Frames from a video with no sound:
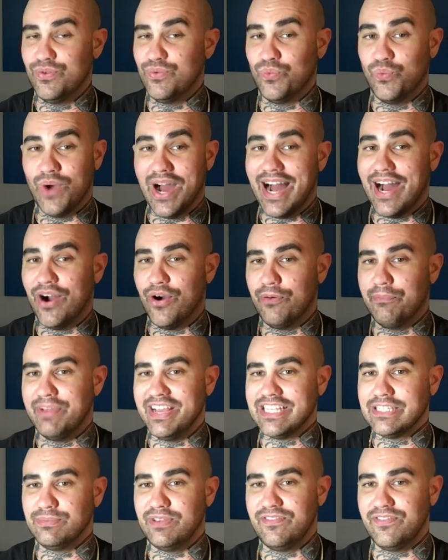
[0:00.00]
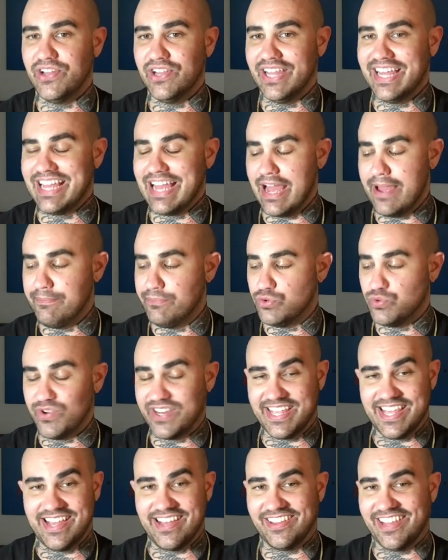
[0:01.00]
Wow, makes me feel like I'm
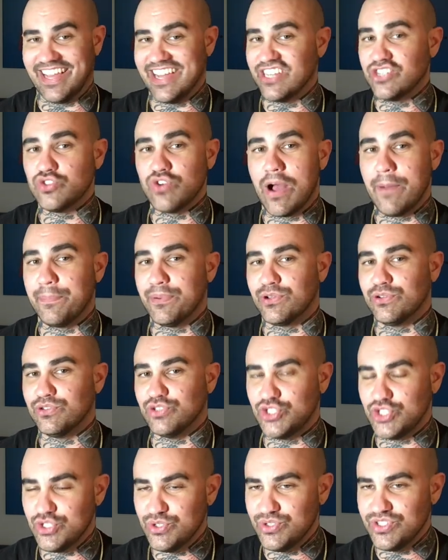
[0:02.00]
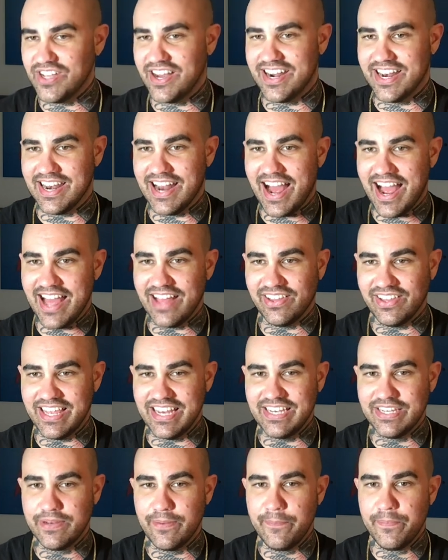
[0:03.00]
drinking like a tropical juice on an
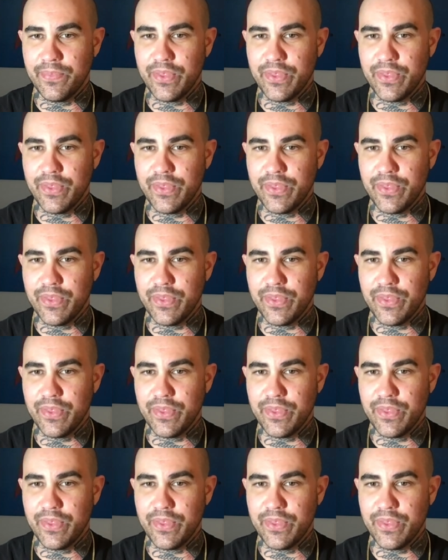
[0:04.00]
island,